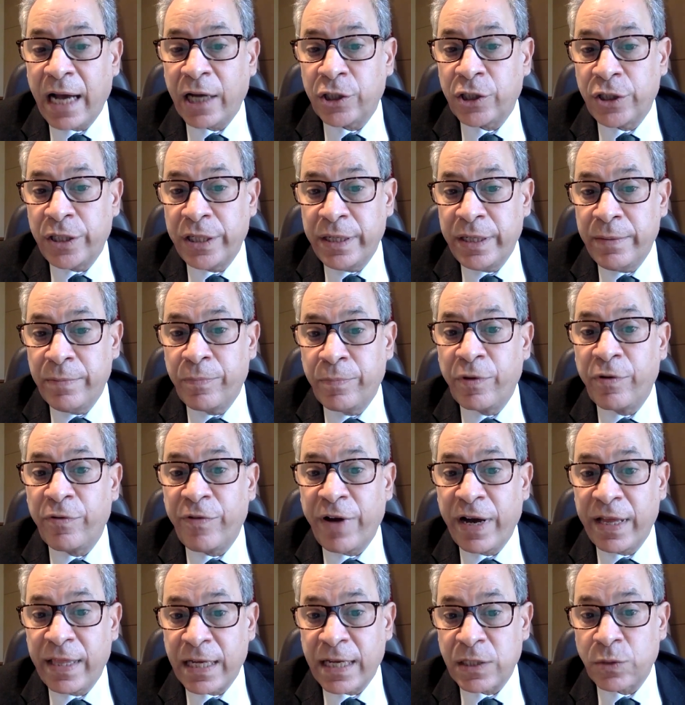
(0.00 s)
actually
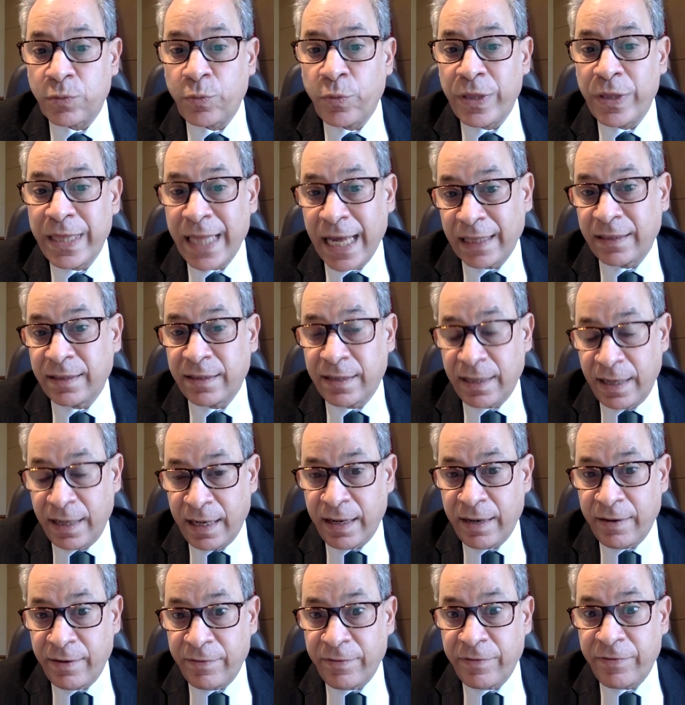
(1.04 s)
provide us with that
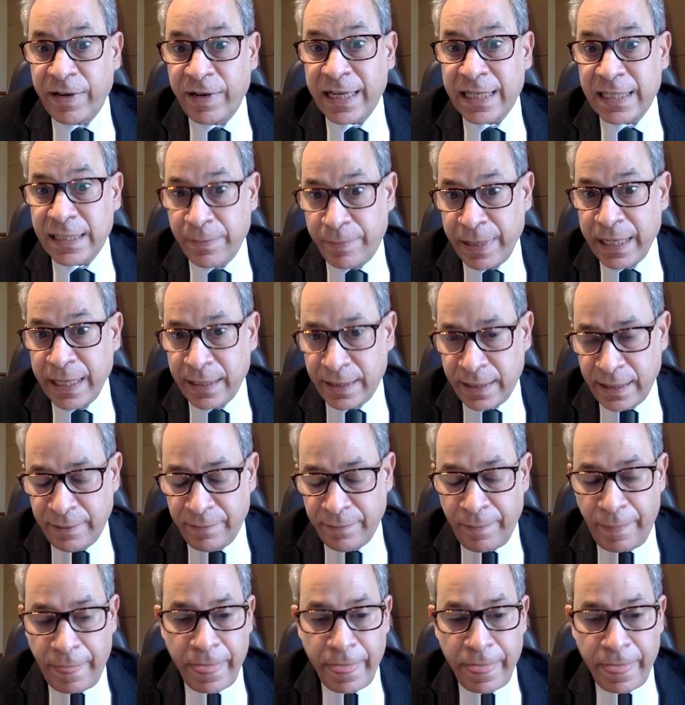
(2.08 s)
flexibility.